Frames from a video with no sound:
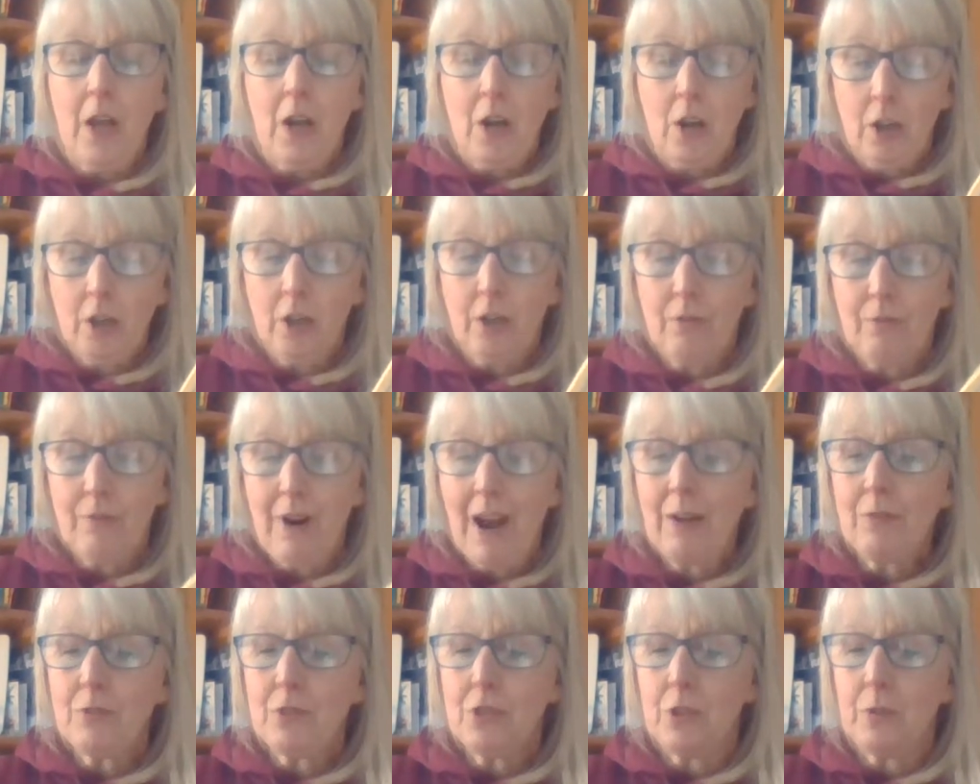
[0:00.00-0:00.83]
Look
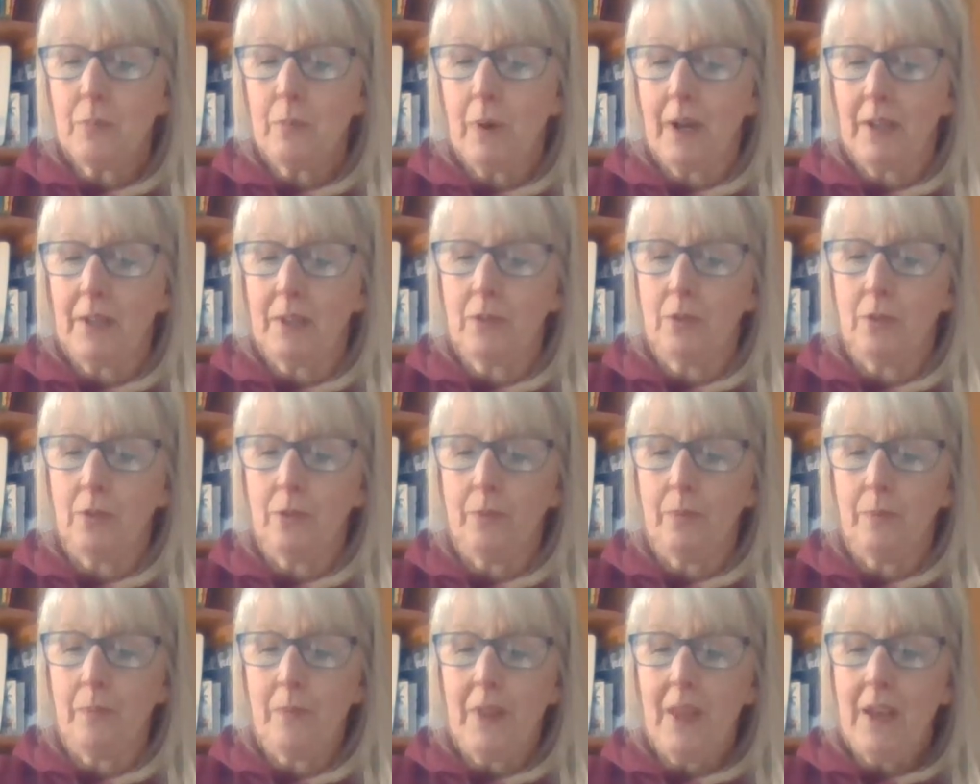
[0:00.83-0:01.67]
around you,
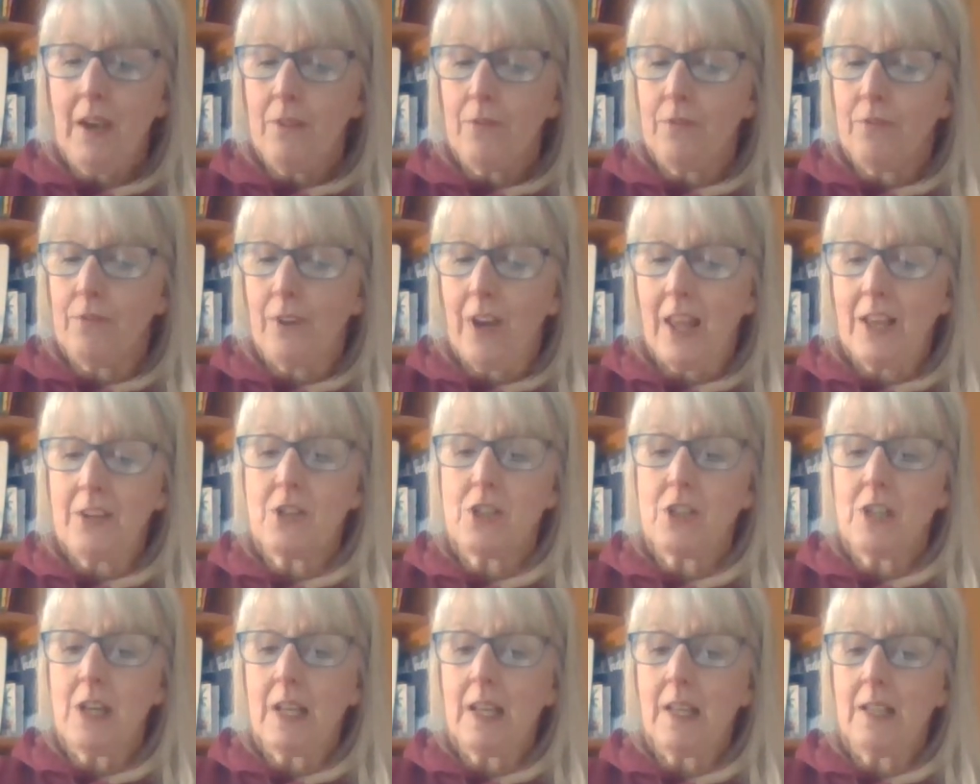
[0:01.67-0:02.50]
Michael.
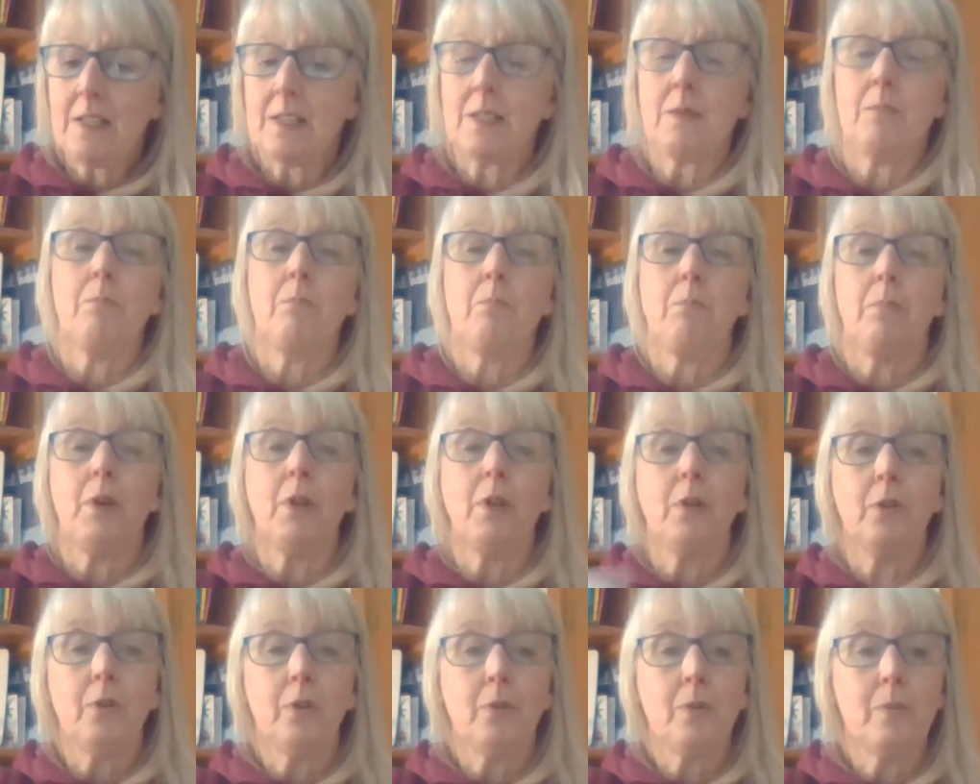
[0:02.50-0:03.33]
Fledglings and
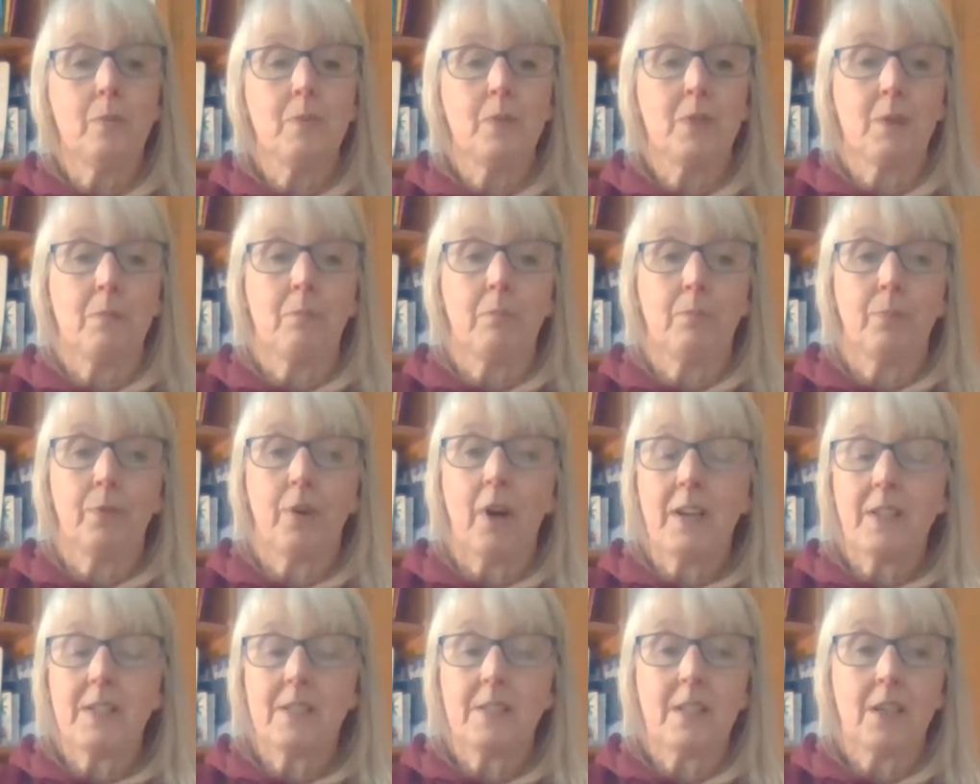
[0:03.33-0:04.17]
blooms and
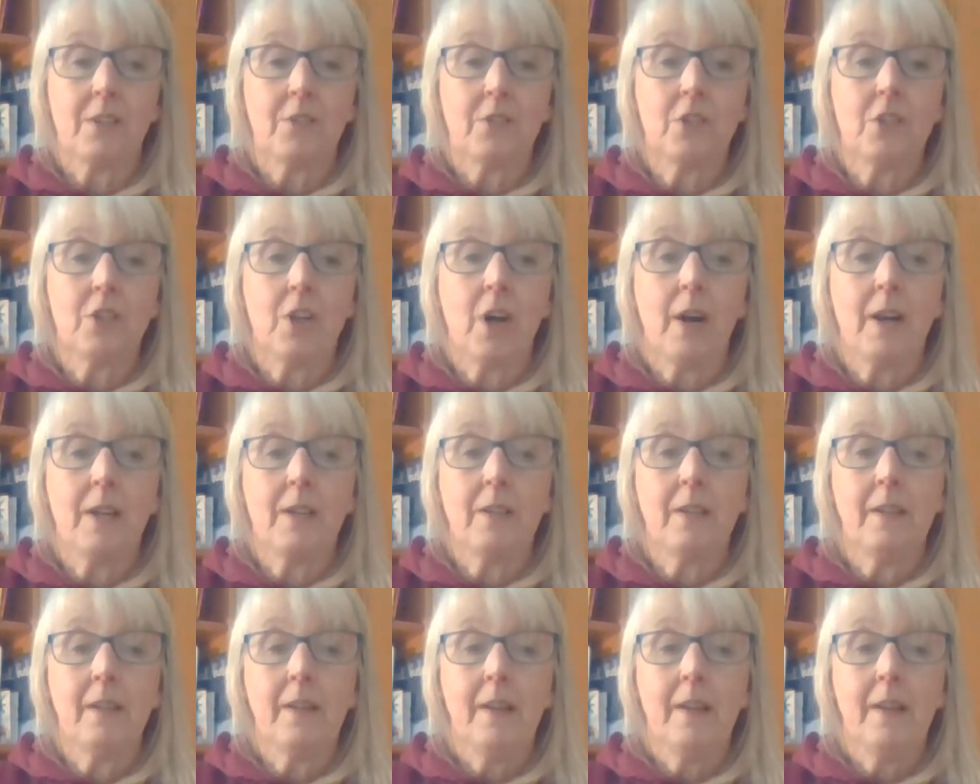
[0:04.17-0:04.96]
bright sunshine.